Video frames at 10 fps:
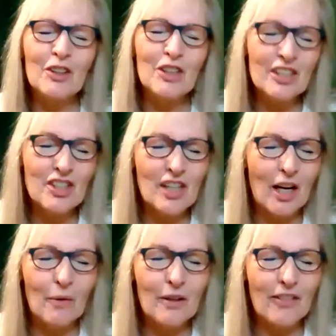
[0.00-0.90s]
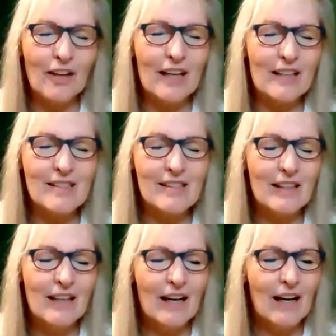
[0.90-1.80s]
could share with us
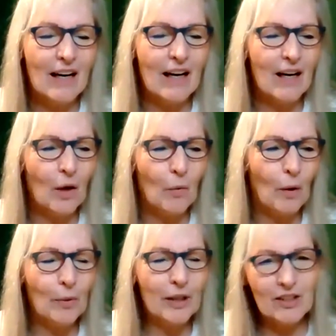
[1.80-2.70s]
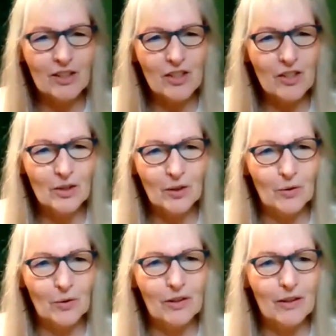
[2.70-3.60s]
what we can
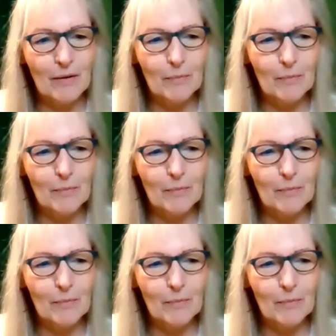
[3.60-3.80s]
do